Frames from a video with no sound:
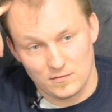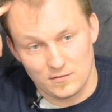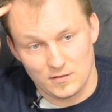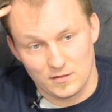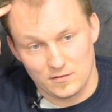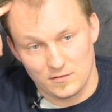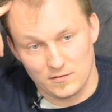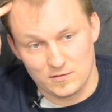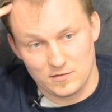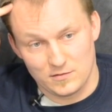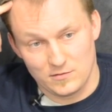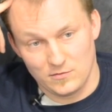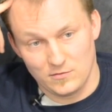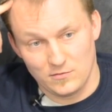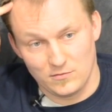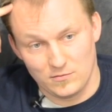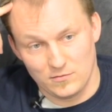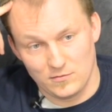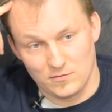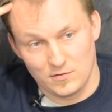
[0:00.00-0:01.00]
that is
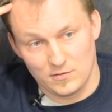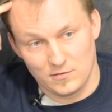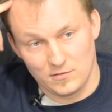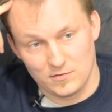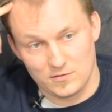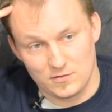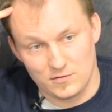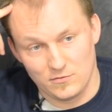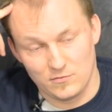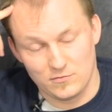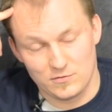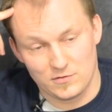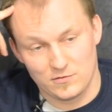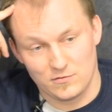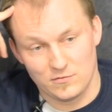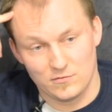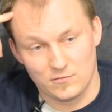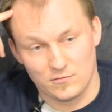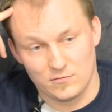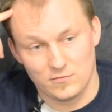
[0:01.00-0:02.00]
that is used
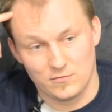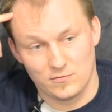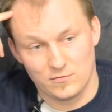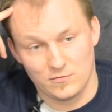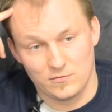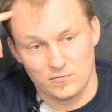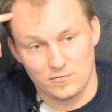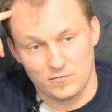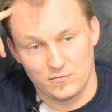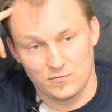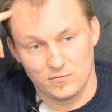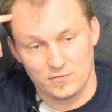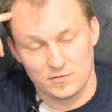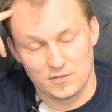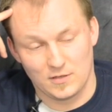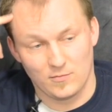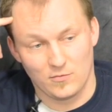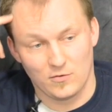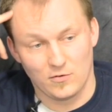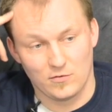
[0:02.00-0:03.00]
to to, to, to
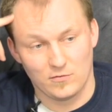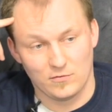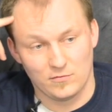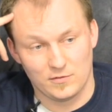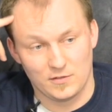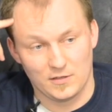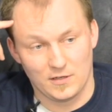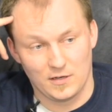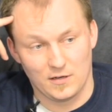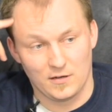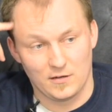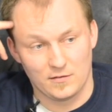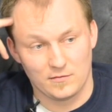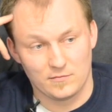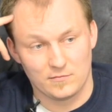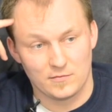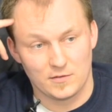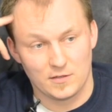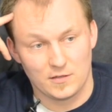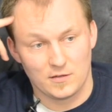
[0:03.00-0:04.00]
some occult uh,
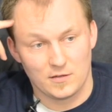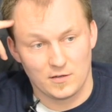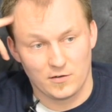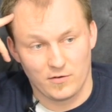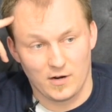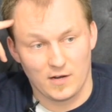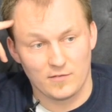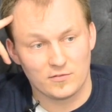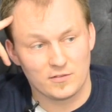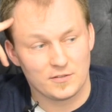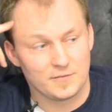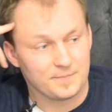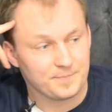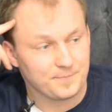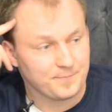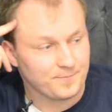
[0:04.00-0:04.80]
craft